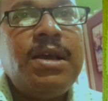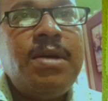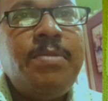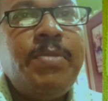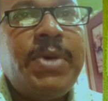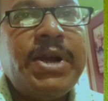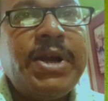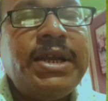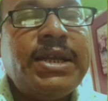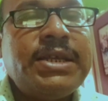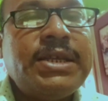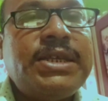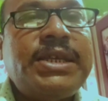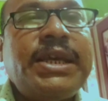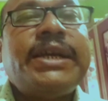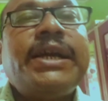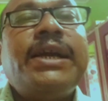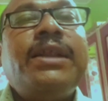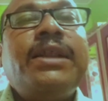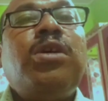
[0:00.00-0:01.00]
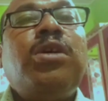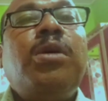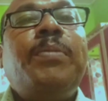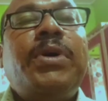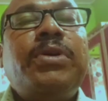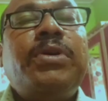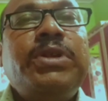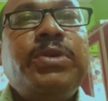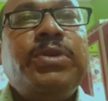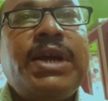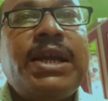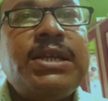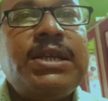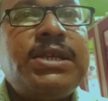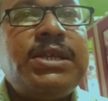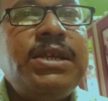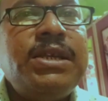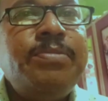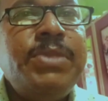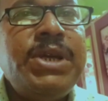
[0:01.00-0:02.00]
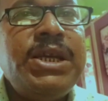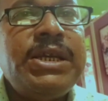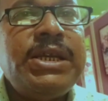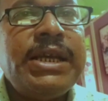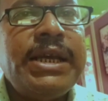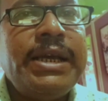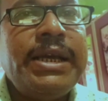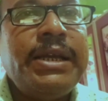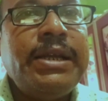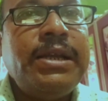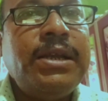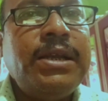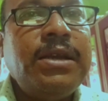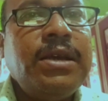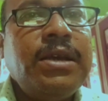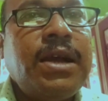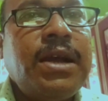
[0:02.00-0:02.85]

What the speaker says: But in the second compound, you can see methane